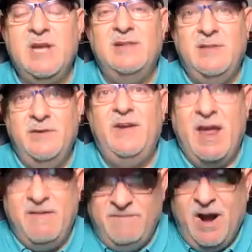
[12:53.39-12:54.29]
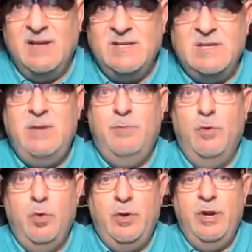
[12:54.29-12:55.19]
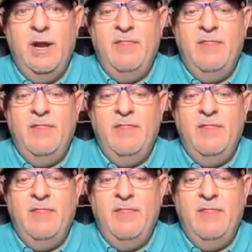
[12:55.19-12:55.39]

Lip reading: scientific advisory board.